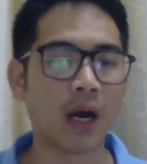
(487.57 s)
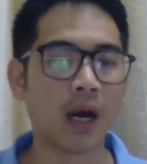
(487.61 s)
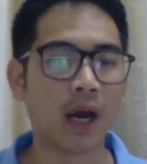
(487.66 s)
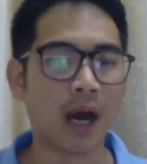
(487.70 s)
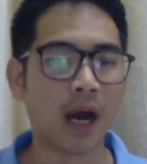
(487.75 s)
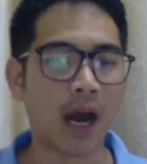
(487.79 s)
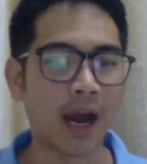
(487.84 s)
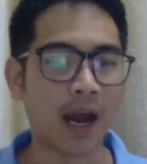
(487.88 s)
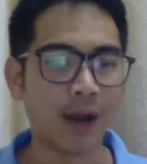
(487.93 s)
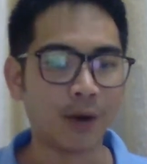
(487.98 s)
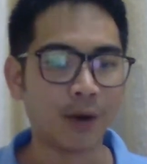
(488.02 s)

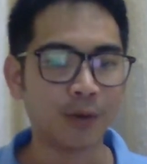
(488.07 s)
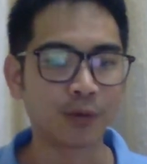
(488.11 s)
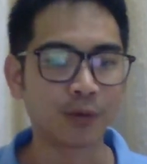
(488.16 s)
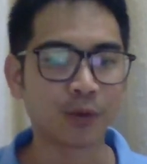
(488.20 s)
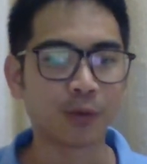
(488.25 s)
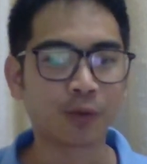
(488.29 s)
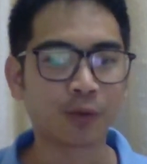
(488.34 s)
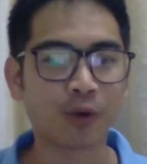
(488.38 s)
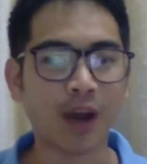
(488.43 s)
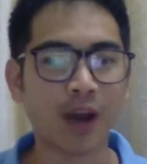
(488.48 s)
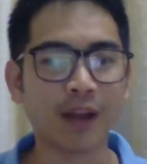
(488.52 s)
I also
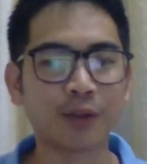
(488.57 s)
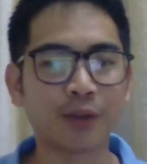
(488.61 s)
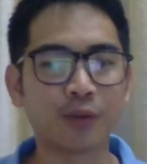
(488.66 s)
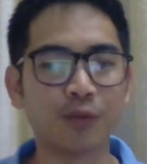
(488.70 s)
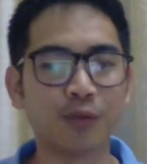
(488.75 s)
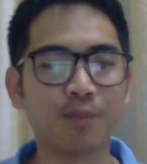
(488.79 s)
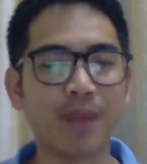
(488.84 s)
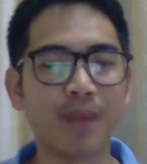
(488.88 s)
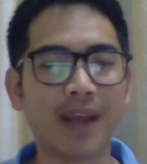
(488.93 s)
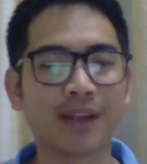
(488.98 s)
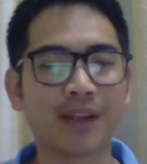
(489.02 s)
try to
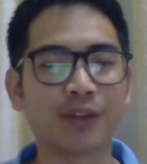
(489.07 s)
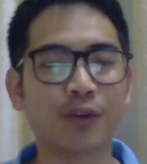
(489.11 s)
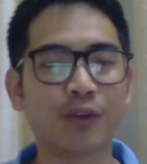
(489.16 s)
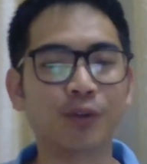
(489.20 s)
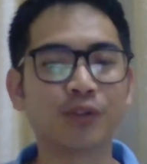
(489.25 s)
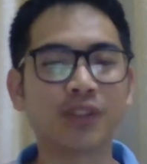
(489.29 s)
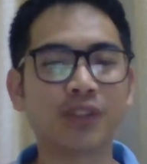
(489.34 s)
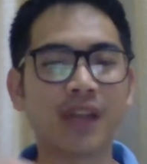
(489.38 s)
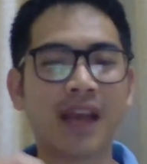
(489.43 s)
make those